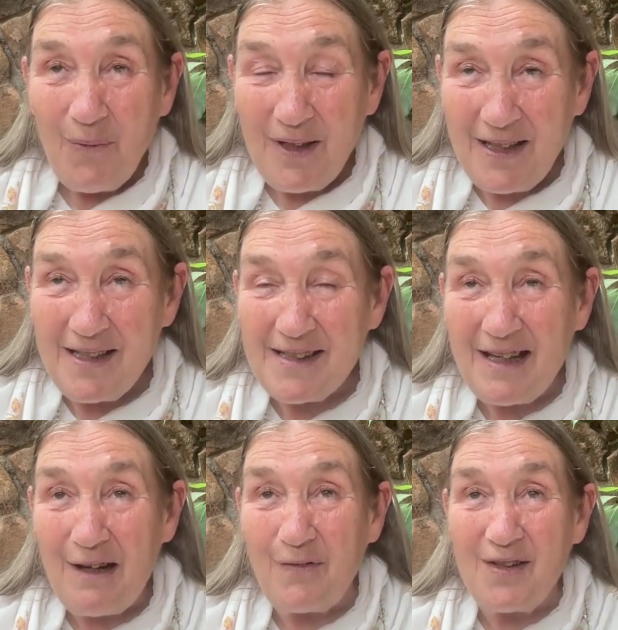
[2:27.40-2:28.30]
we need to
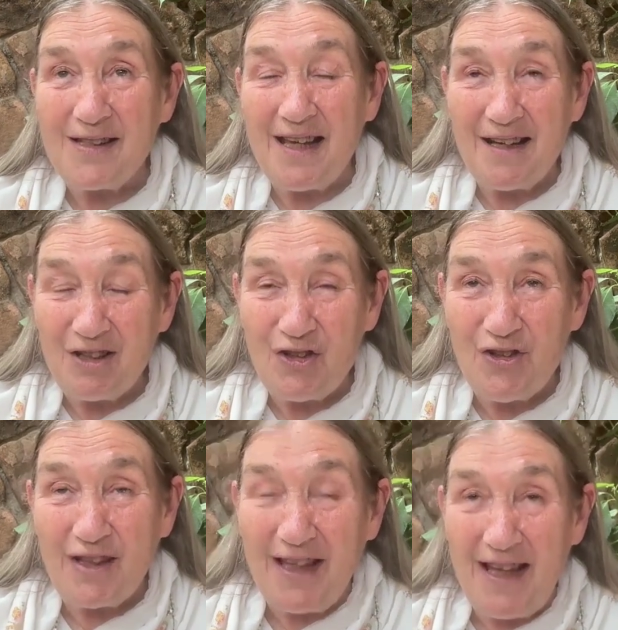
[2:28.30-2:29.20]
have this
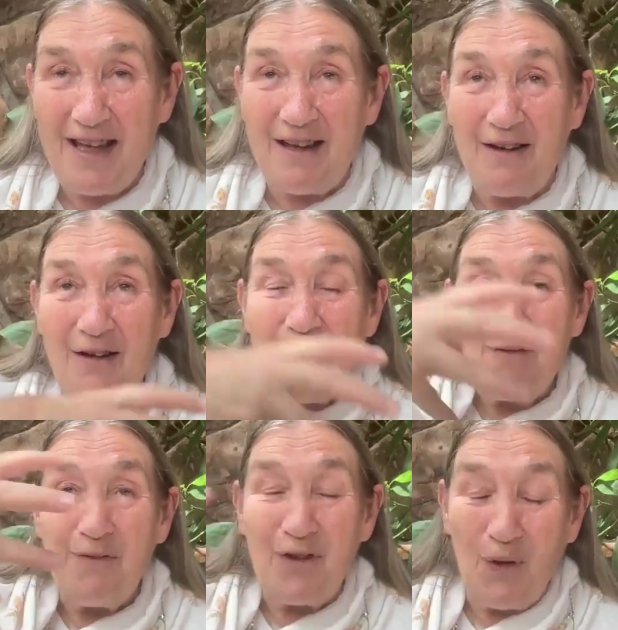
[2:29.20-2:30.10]
extra care
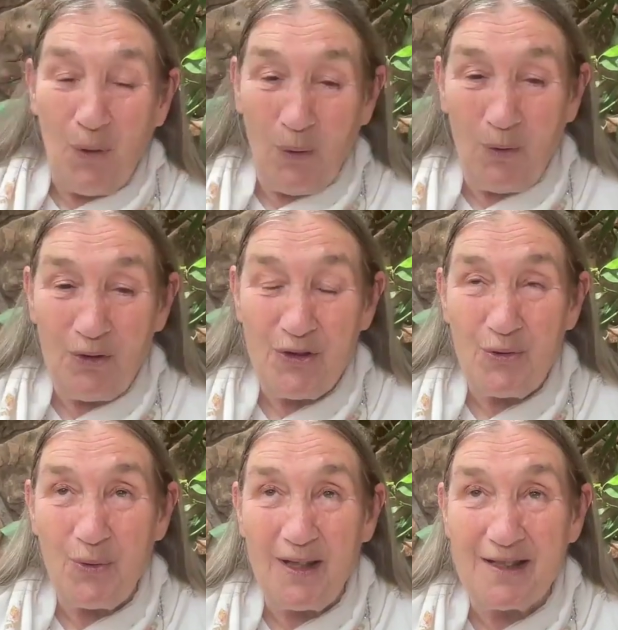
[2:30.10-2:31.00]
for the whole 2
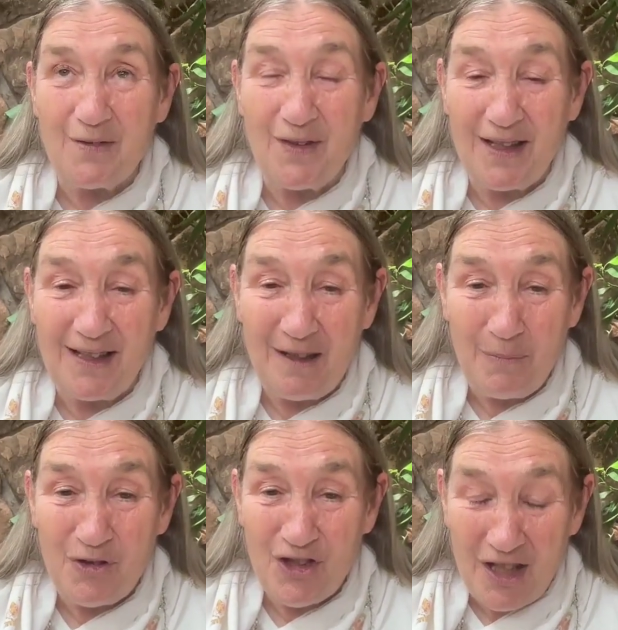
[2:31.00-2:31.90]
weeks of the
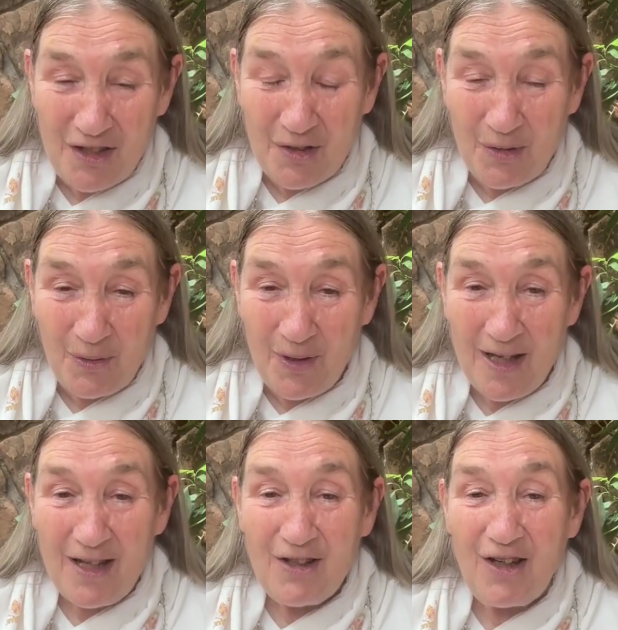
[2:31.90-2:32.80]
eclipse shadow,
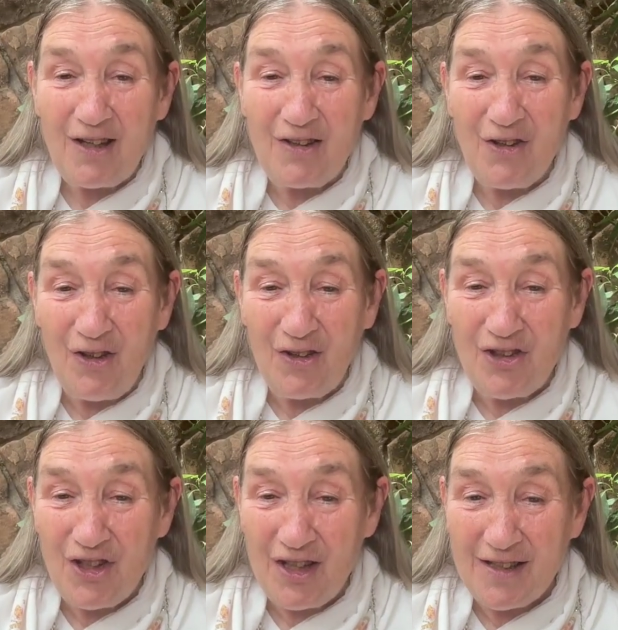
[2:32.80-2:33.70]
and not
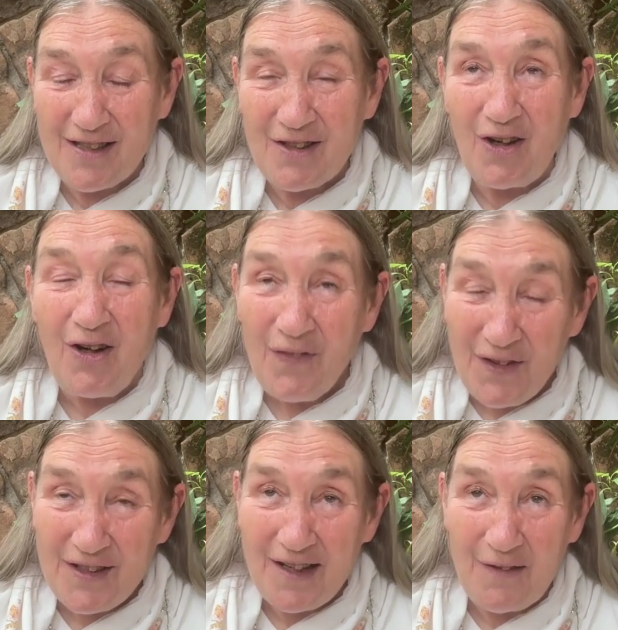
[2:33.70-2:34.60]
just on the
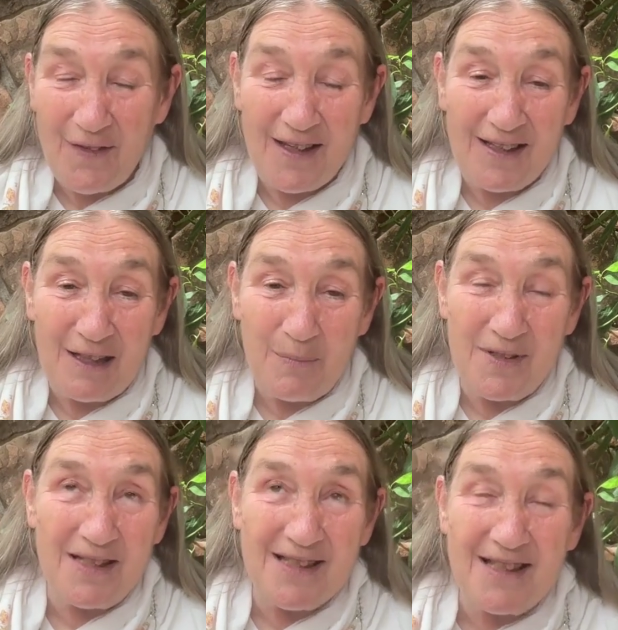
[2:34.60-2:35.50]
day of the eclipse
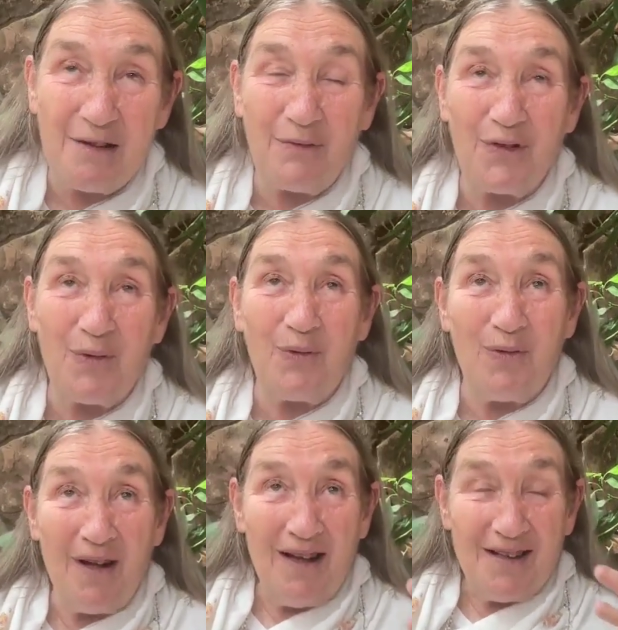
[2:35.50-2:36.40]
itself, though
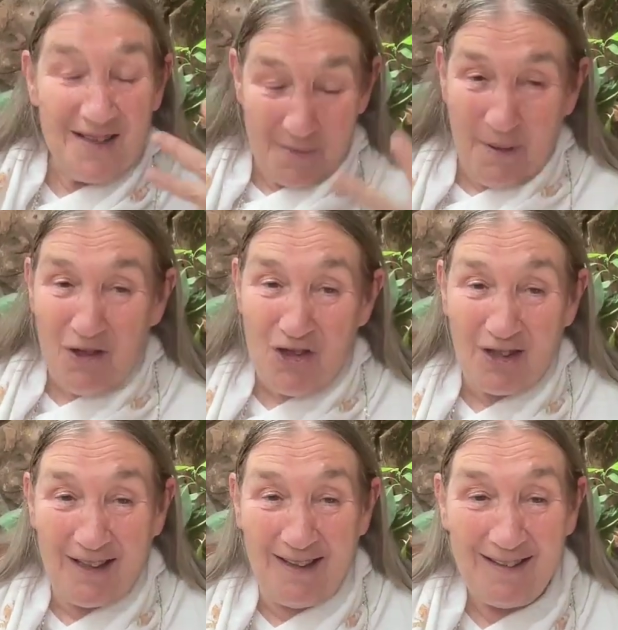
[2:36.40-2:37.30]

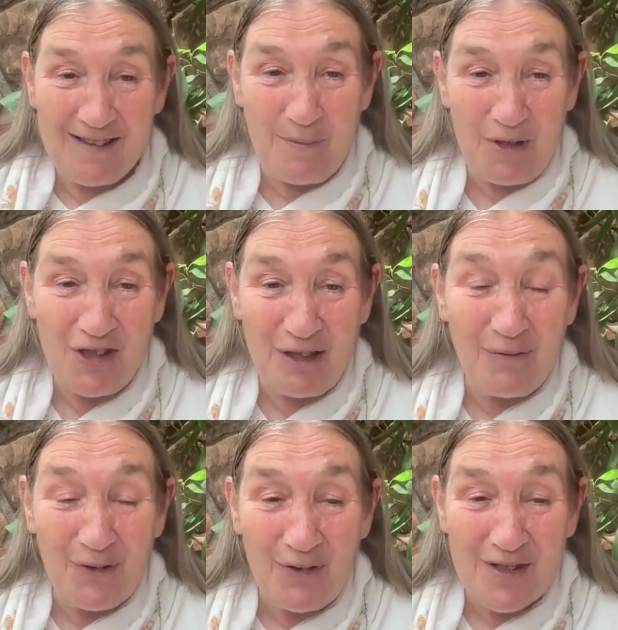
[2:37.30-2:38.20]
especially, of
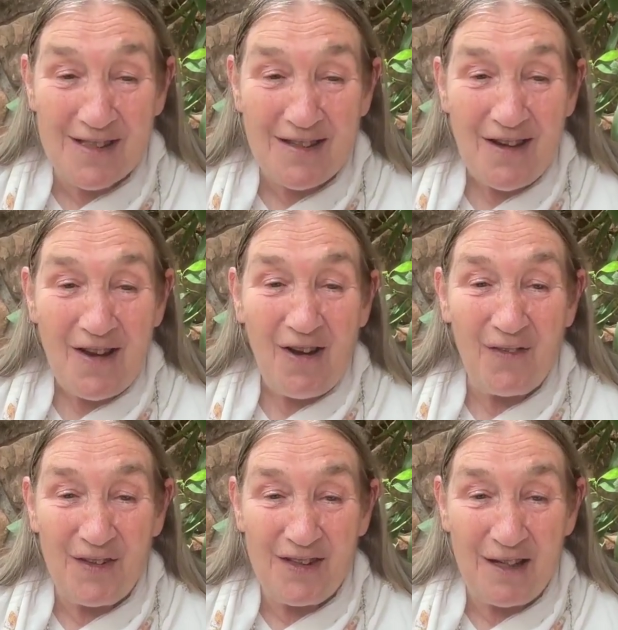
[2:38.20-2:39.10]
course,
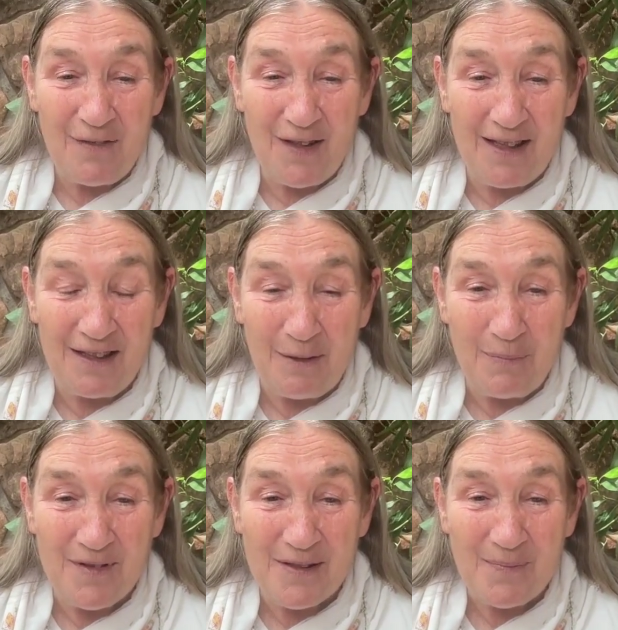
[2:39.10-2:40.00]
on the day of the
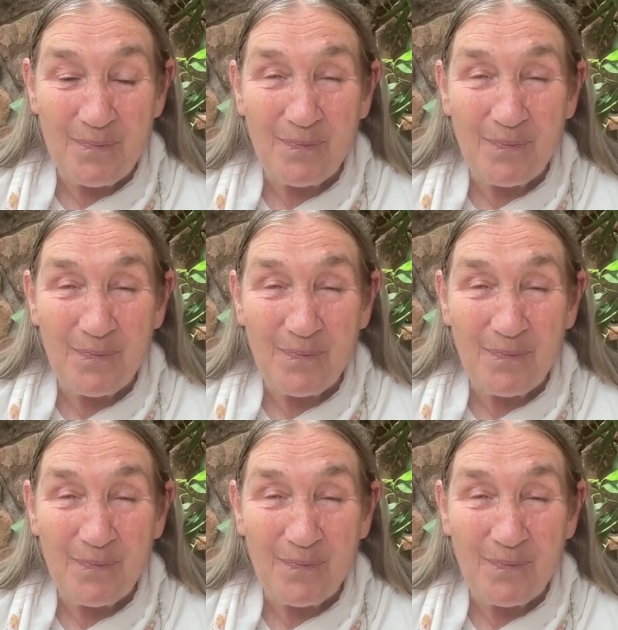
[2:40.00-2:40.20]
eclipse.